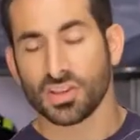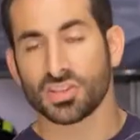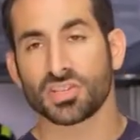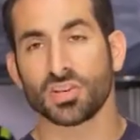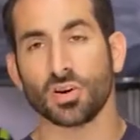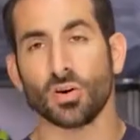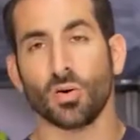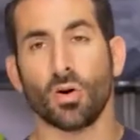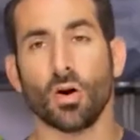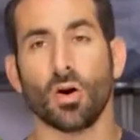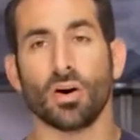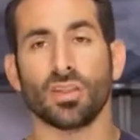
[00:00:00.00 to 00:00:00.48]

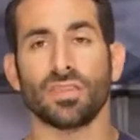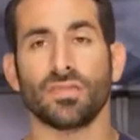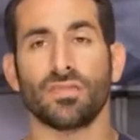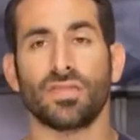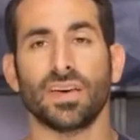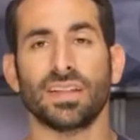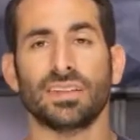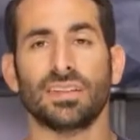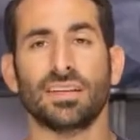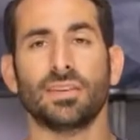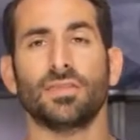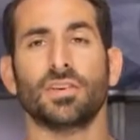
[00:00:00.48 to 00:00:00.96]
So on the
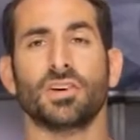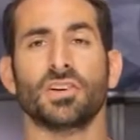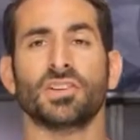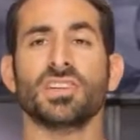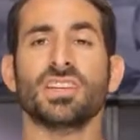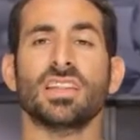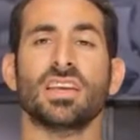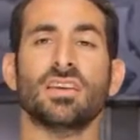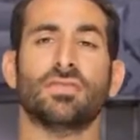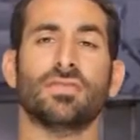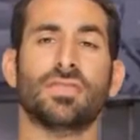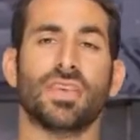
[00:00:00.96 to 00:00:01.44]
vented version,
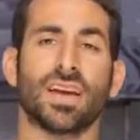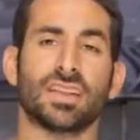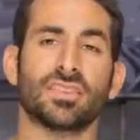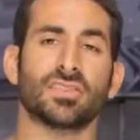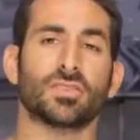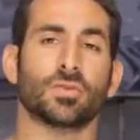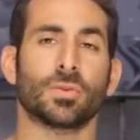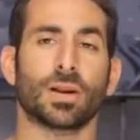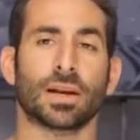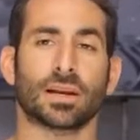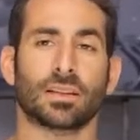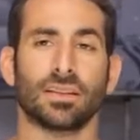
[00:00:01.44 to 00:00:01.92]
they vent
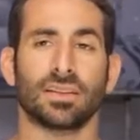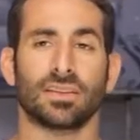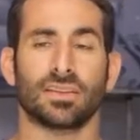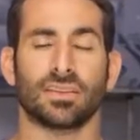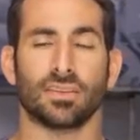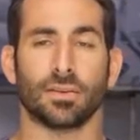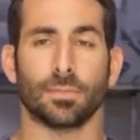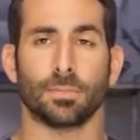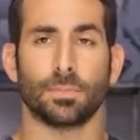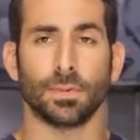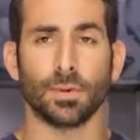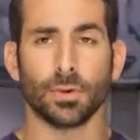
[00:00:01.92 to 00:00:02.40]
directly to
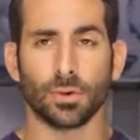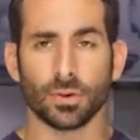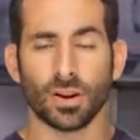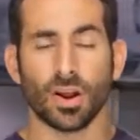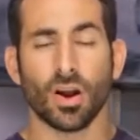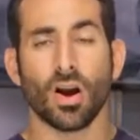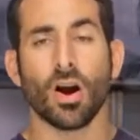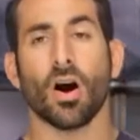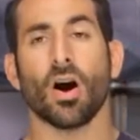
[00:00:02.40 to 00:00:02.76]
the boot.